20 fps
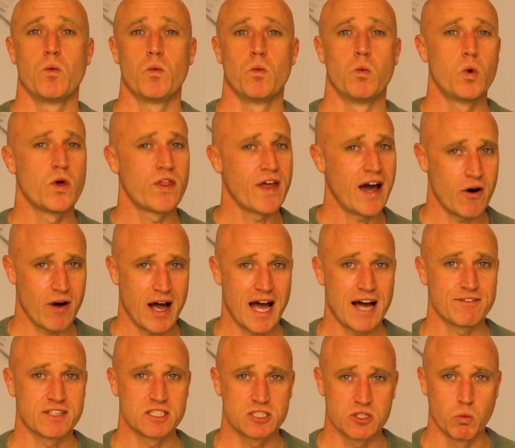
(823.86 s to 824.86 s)
without
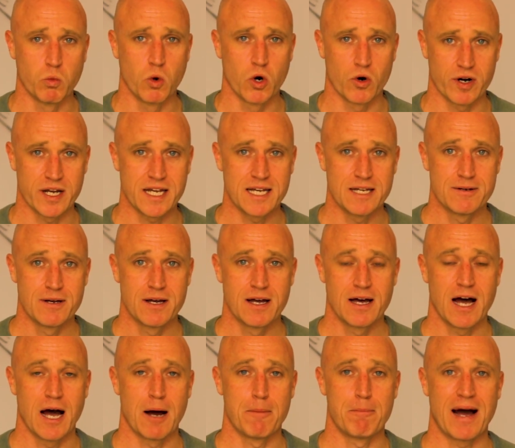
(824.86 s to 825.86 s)
having to worry
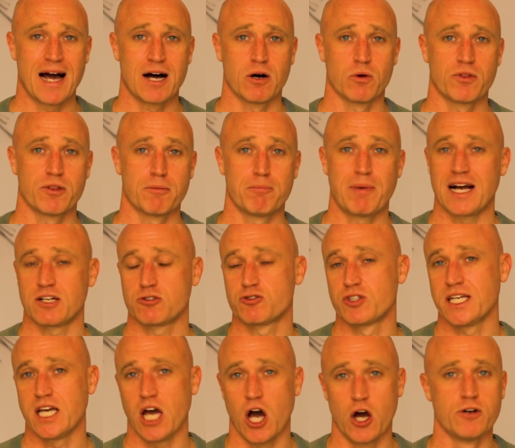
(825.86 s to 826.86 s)
about the
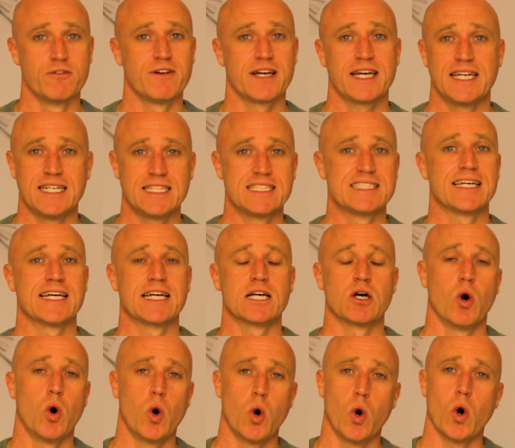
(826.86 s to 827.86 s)
battery
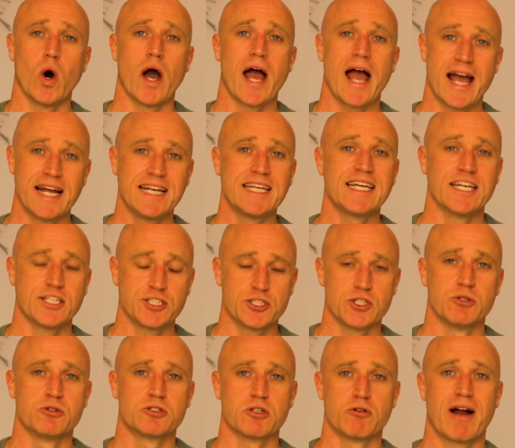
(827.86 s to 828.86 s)
overheating or any
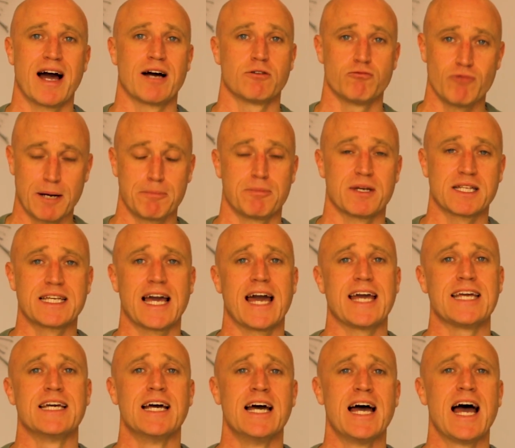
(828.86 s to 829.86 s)
issues around
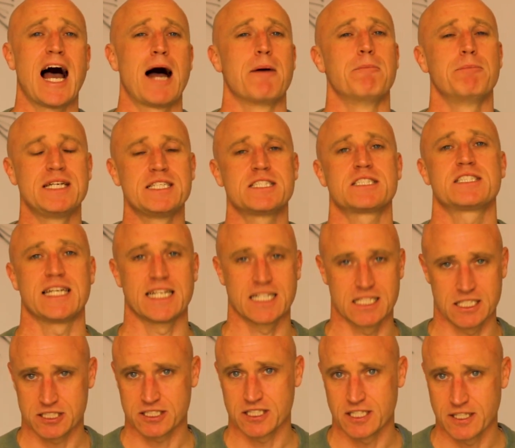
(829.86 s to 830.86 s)
Rapidgate and me sitting
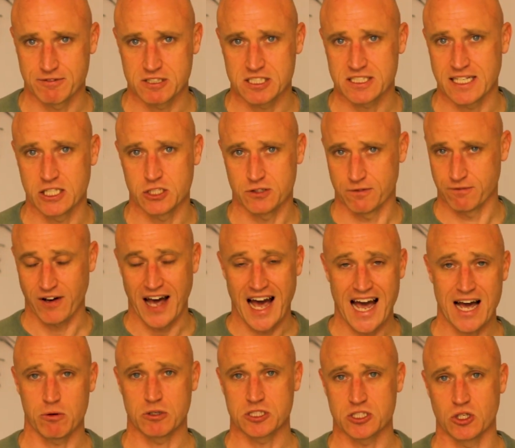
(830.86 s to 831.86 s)
in a service station for
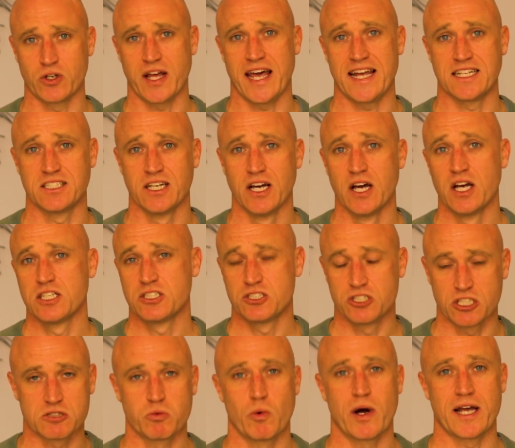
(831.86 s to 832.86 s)
hours on end
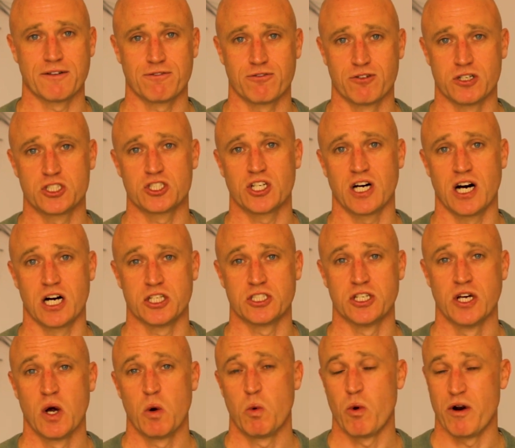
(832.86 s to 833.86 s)
just waiting for a charge,
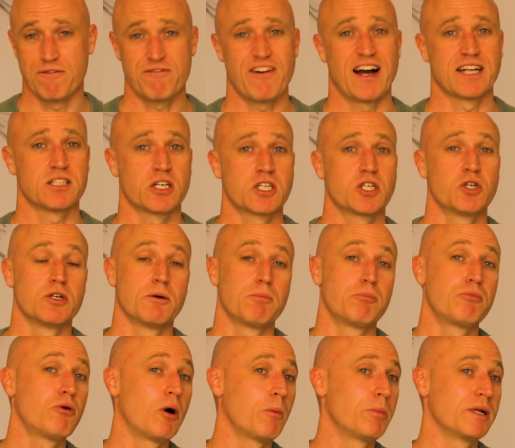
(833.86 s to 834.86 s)
where in fact I could
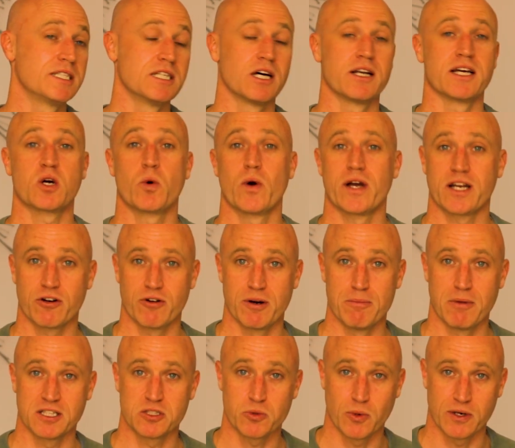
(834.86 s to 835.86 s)
have probably done it quicker
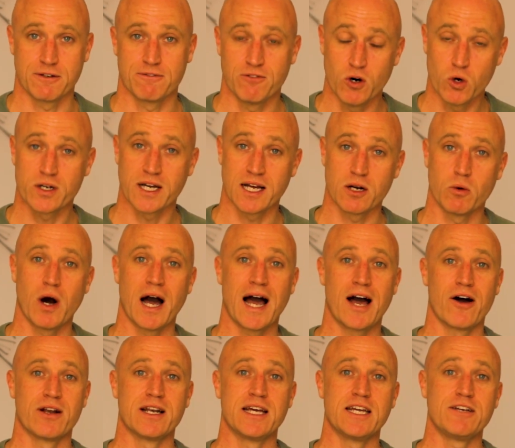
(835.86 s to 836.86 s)
in my 24 kilowatt
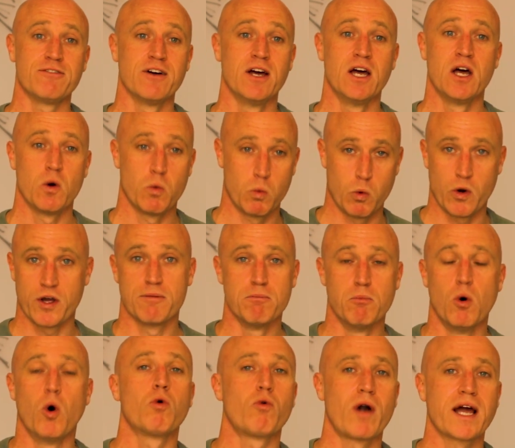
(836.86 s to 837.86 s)
hour Leaf with
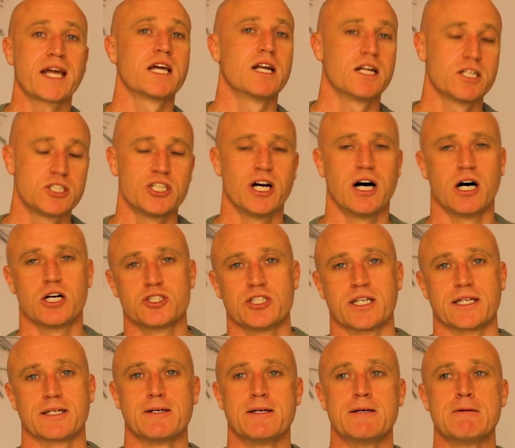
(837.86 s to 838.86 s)
more regular
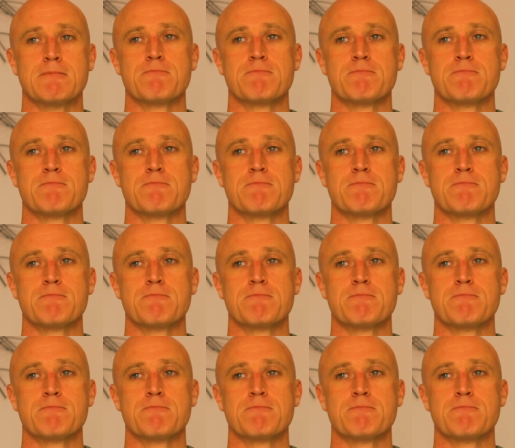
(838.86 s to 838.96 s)
charging.